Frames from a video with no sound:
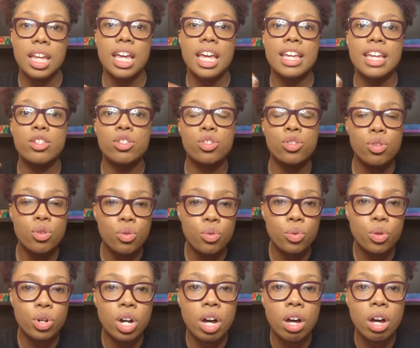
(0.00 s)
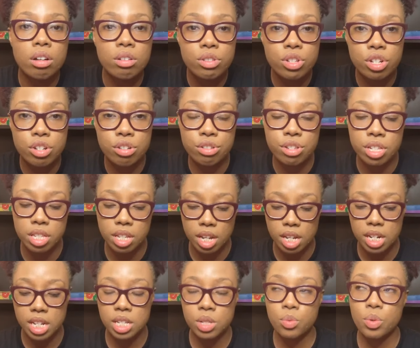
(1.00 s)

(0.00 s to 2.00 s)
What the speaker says: is through culture studies.